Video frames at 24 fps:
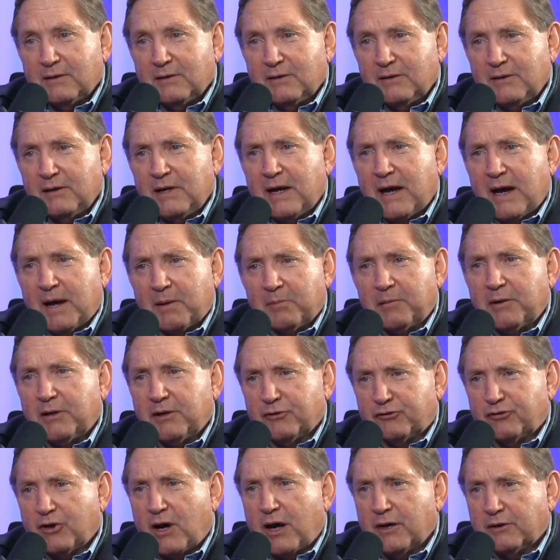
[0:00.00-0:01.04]
But
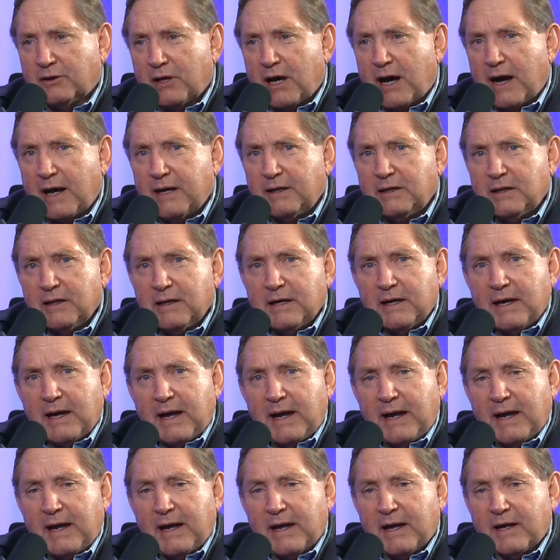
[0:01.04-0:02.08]
it's online,
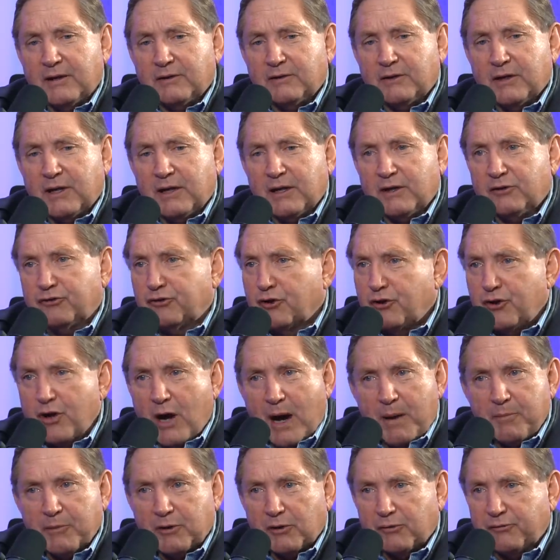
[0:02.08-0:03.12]
and it's a
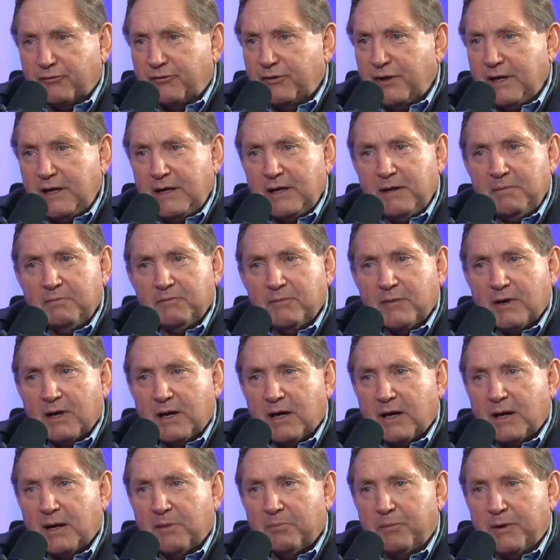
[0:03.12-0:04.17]
nominal fee,
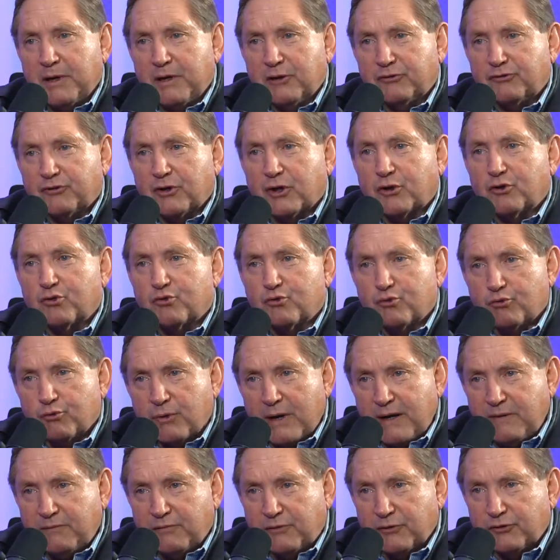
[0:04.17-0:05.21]
but it's a
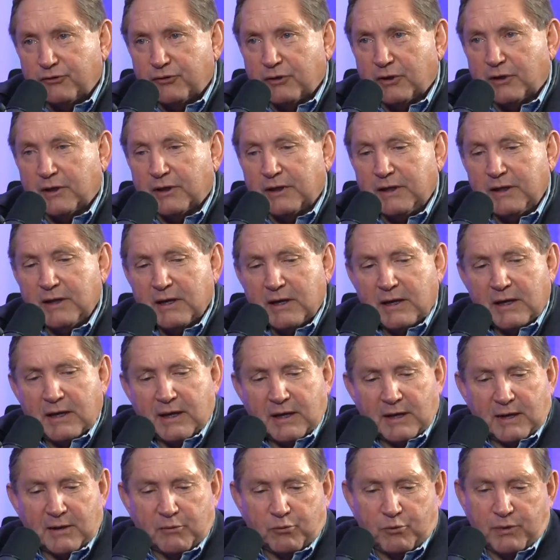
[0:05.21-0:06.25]
great facility.
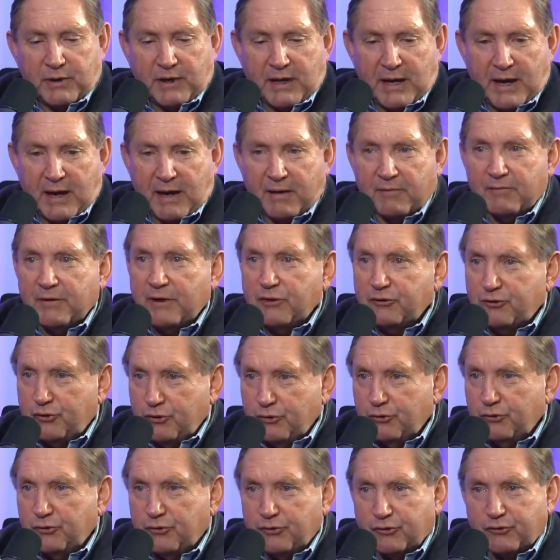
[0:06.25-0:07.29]
We have, as
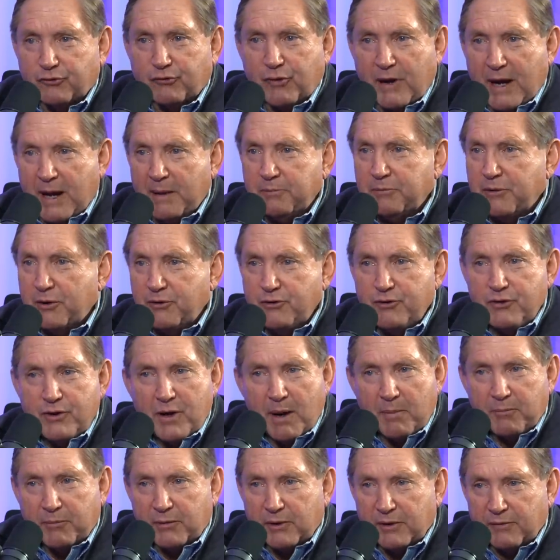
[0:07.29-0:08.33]
you described, a
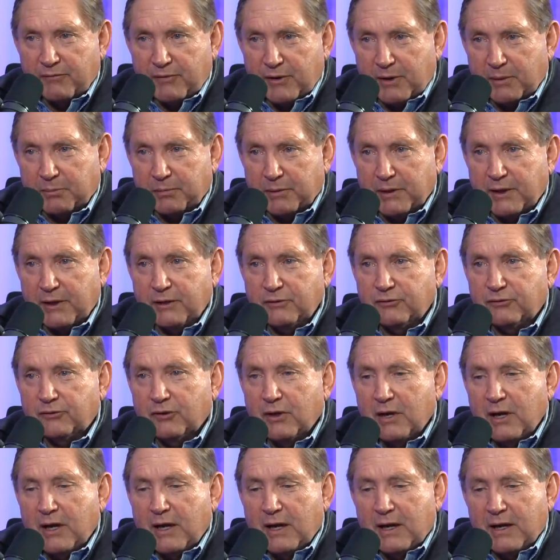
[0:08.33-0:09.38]
number of airplanes.
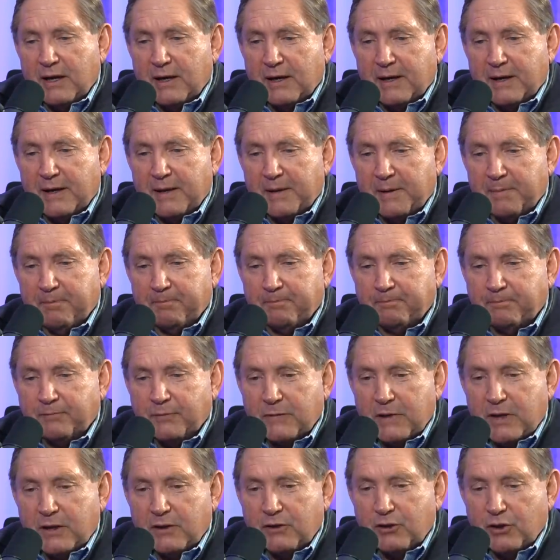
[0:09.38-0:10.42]
One
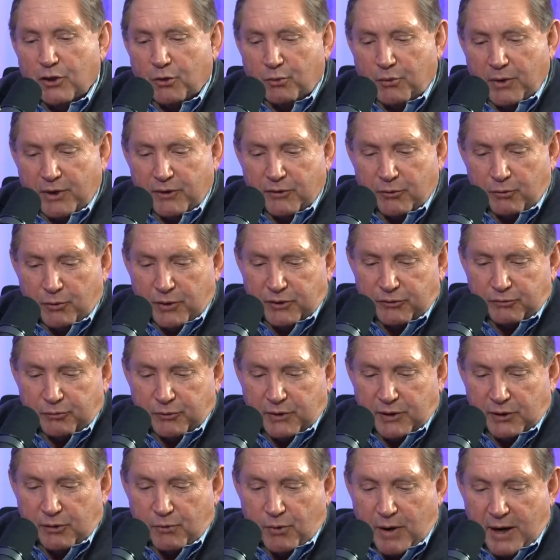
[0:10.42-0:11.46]
of the ones
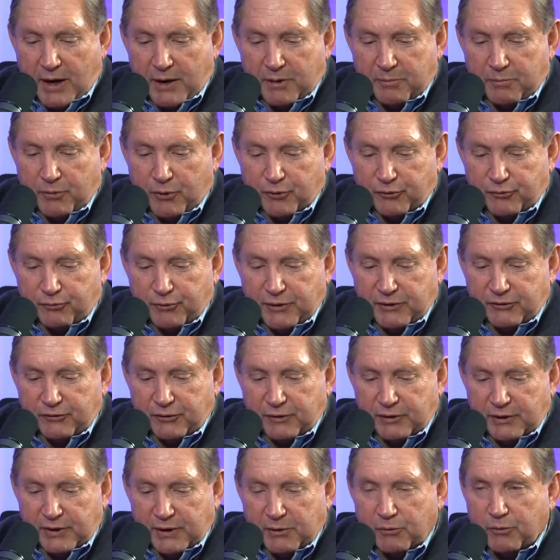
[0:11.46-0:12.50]
we acquired most
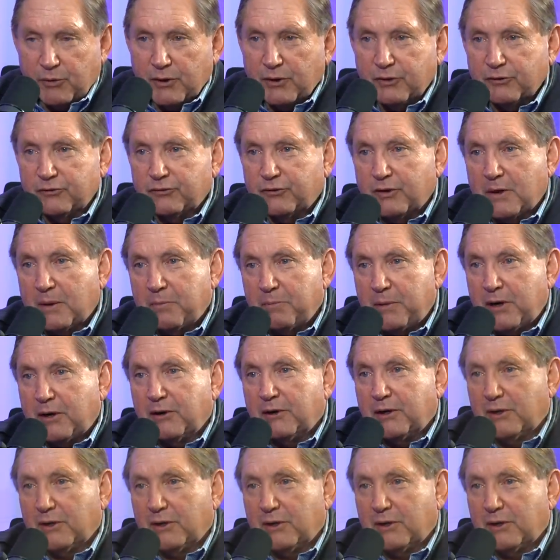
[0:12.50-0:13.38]
recently was Baron